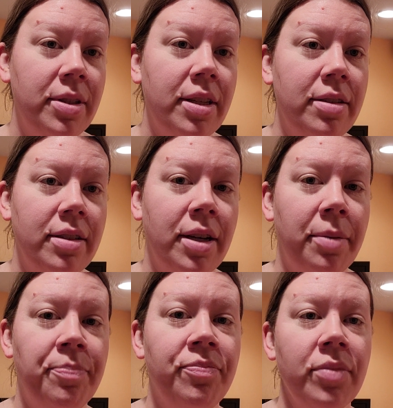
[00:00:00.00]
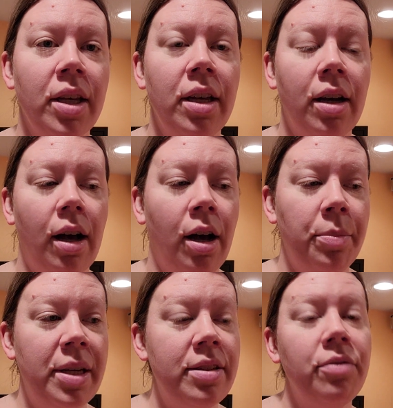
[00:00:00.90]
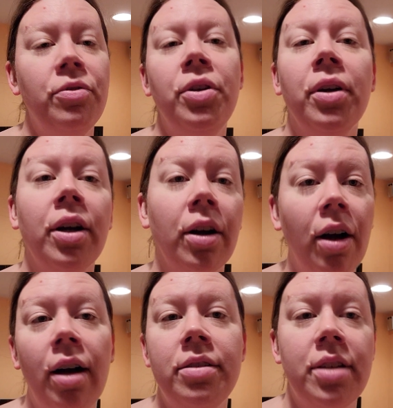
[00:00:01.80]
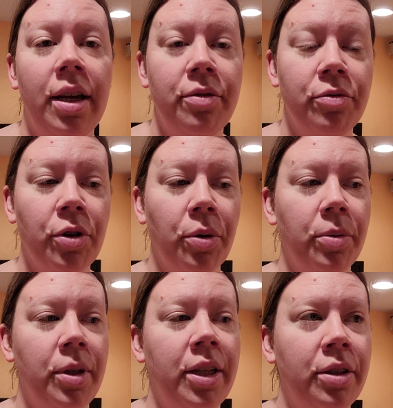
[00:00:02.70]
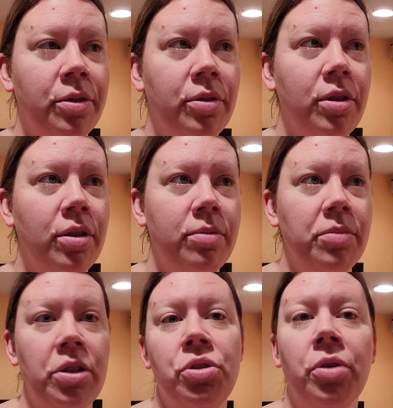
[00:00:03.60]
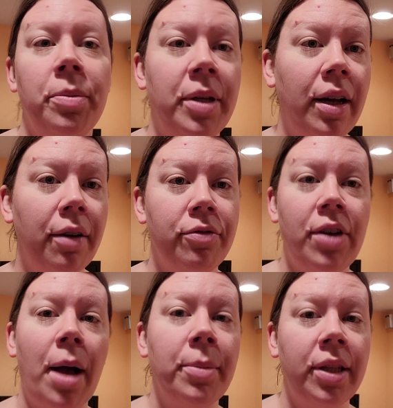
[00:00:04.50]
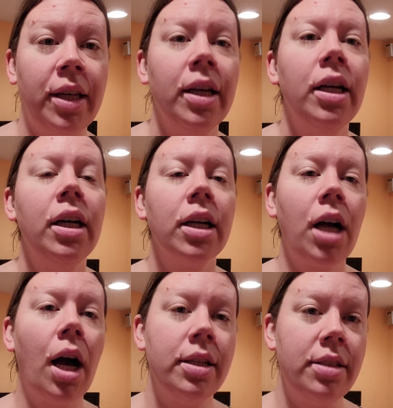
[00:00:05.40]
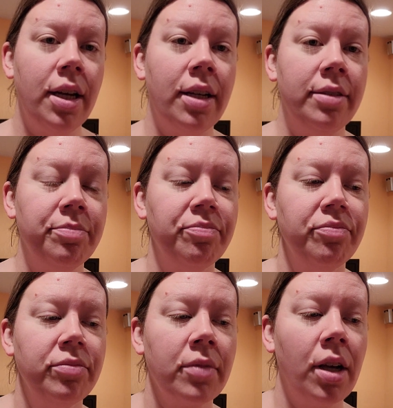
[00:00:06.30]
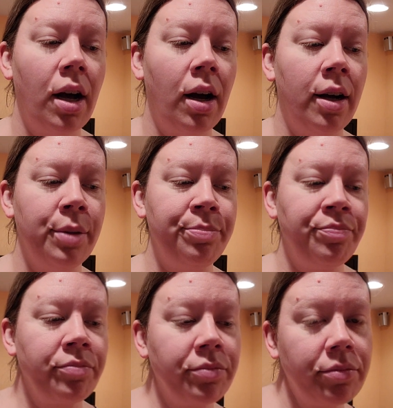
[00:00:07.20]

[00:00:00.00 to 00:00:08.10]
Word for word: system, isn't viewing our content for, you know, the enjoyment of family content, um,